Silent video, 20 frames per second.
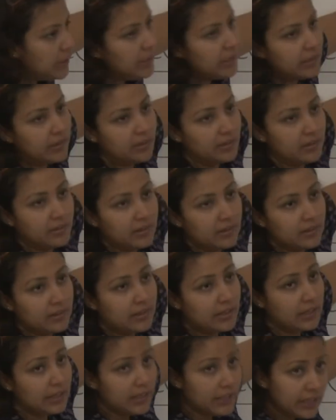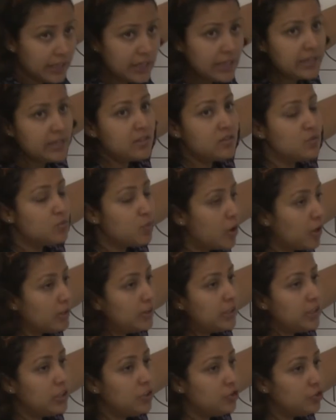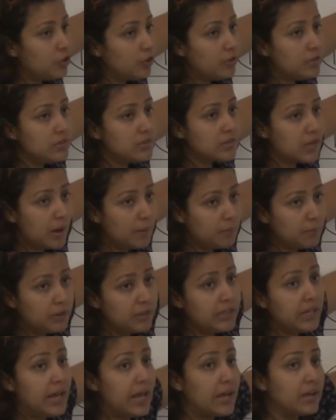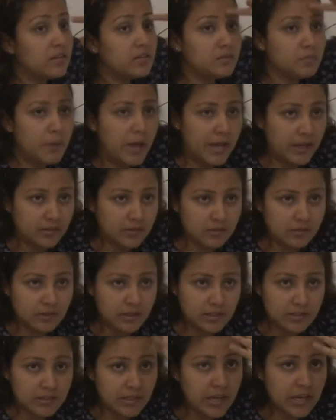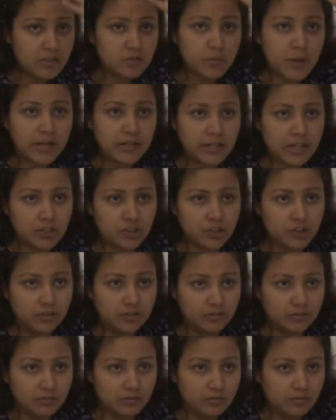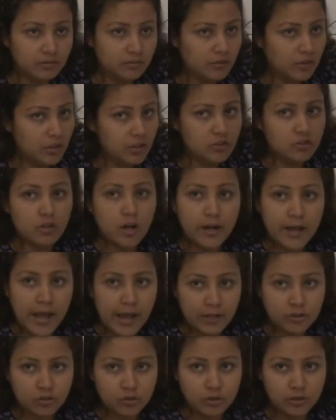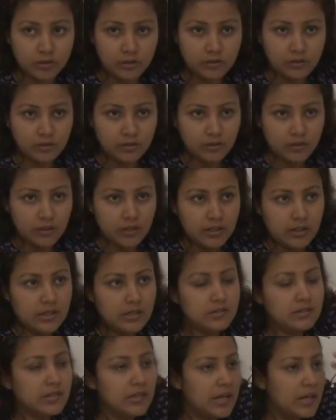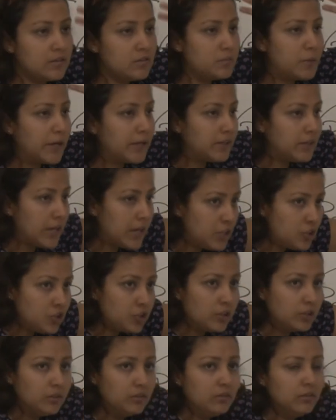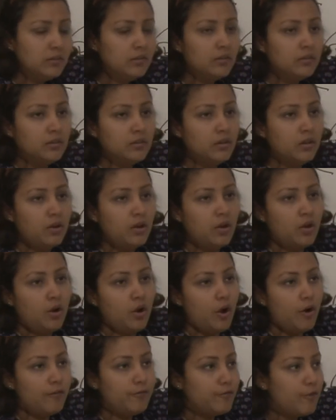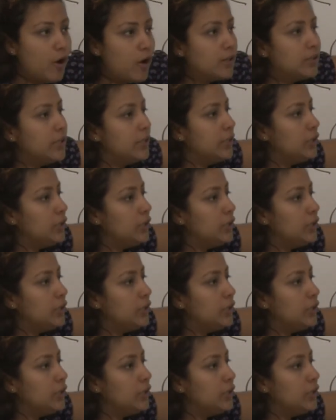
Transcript: E? The E is what the insurance company expects. It's an expectation. It's not actual. It's an expectation of what the